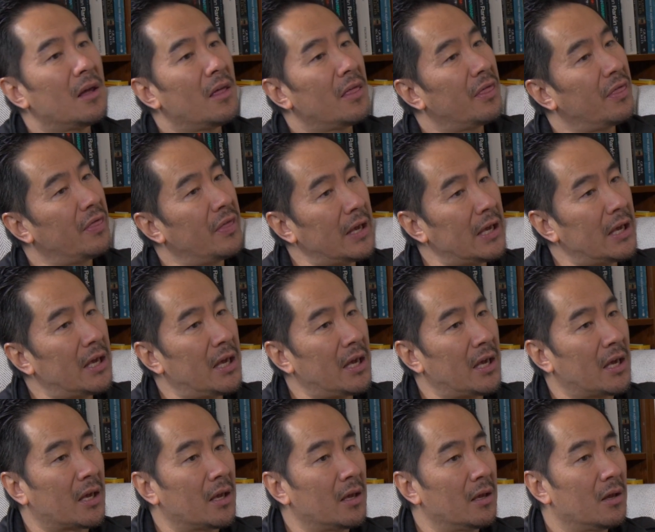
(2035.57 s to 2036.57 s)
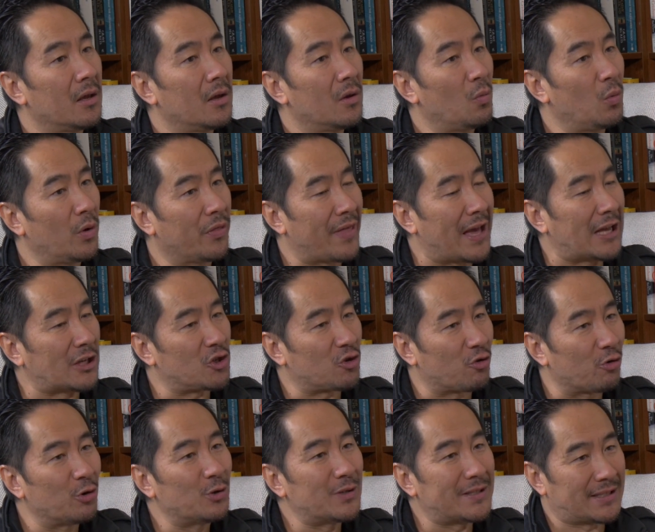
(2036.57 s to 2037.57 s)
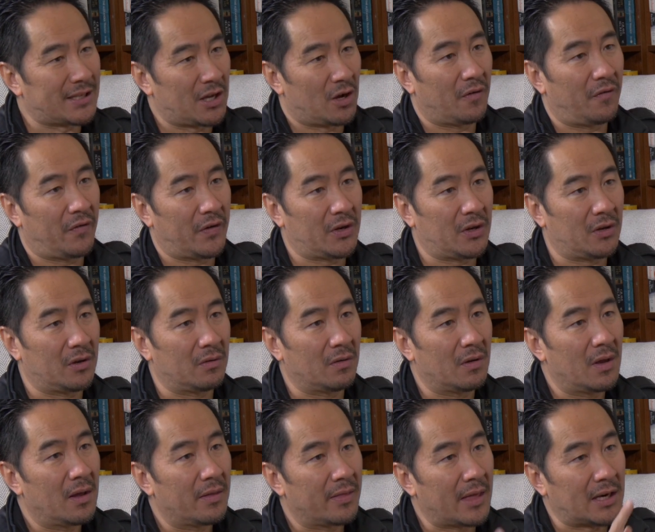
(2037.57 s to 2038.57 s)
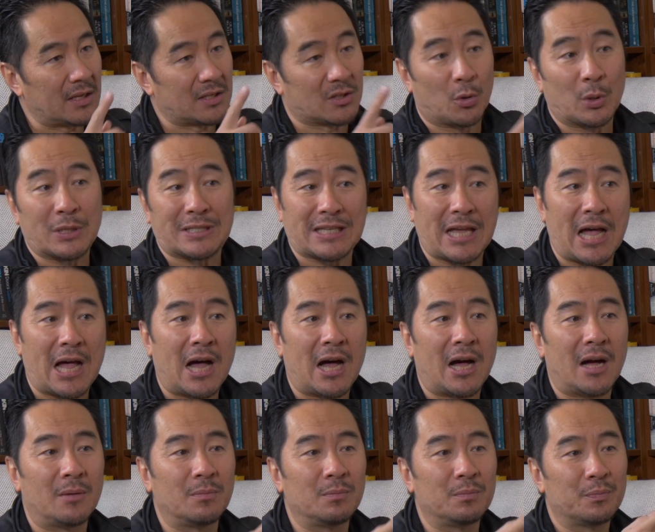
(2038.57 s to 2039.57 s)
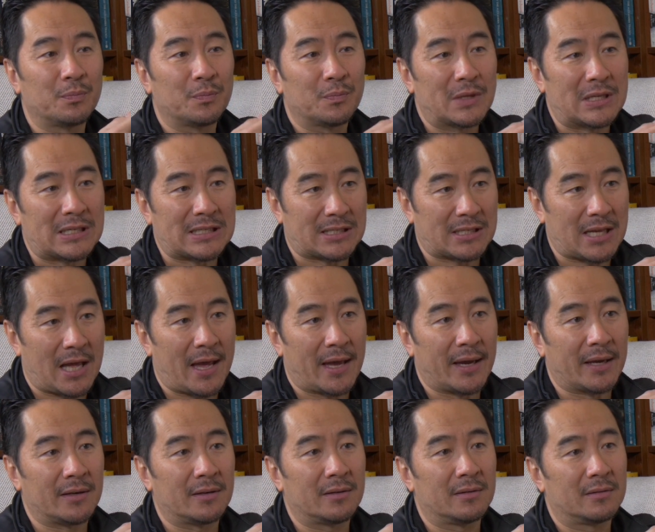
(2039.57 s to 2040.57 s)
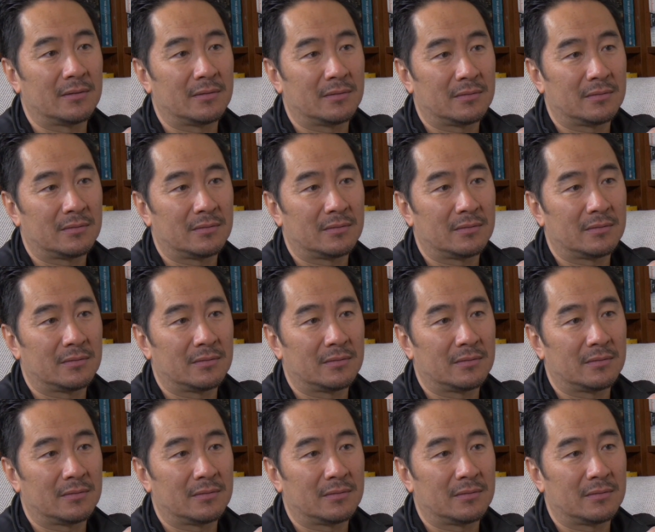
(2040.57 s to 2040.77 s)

thinking with that true self in you that is always calm, sane,